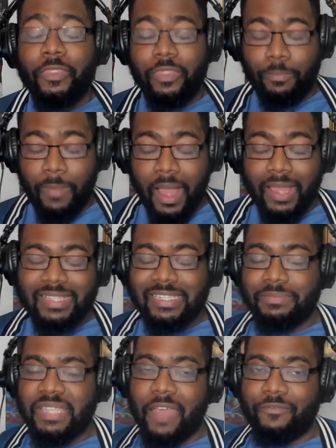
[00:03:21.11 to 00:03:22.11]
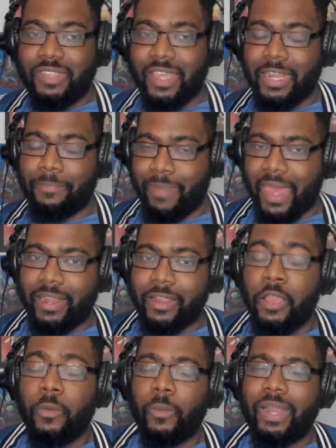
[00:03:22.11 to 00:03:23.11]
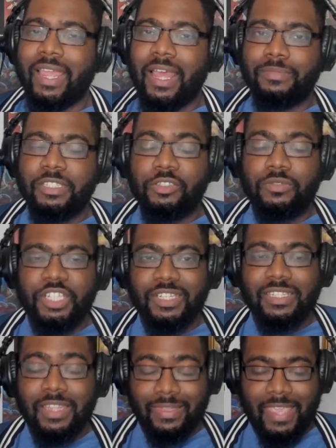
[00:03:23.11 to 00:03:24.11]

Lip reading: the manga seems to have done it better when it comes to just